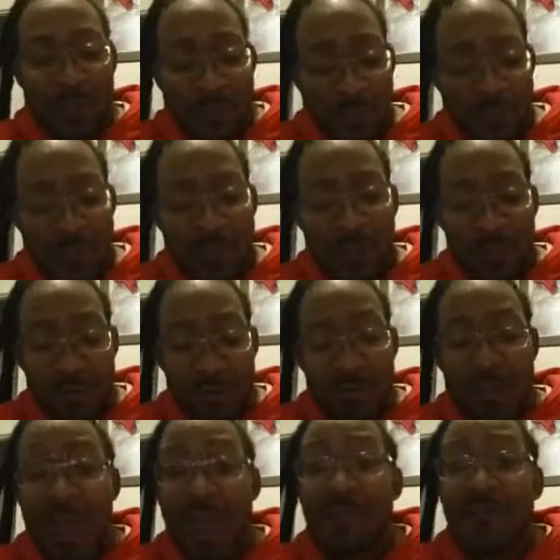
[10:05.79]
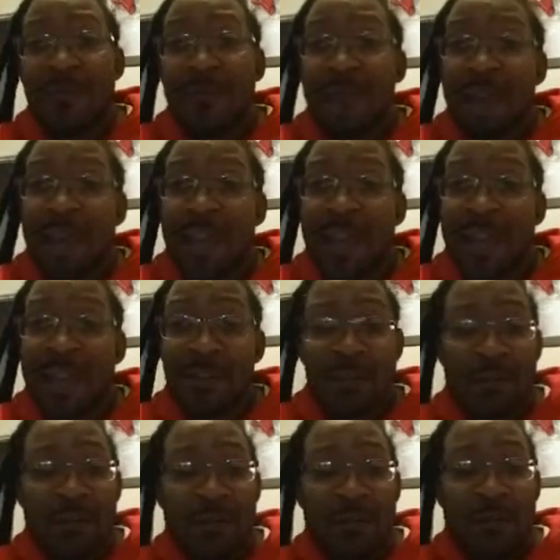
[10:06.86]
Let's go to page 58.
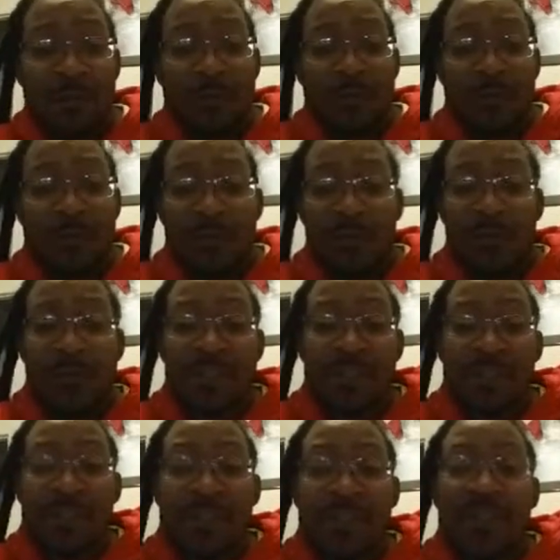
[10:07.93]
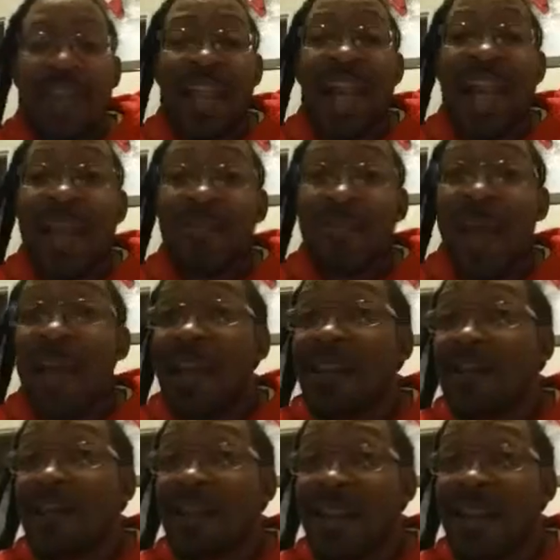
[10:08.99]
This is the last
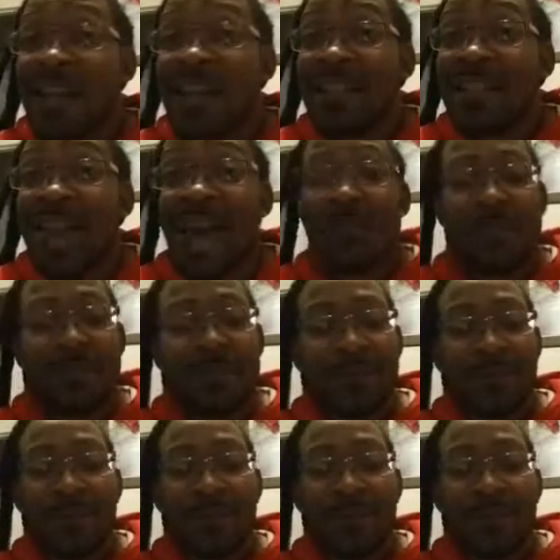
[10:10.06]
page of the second chapter.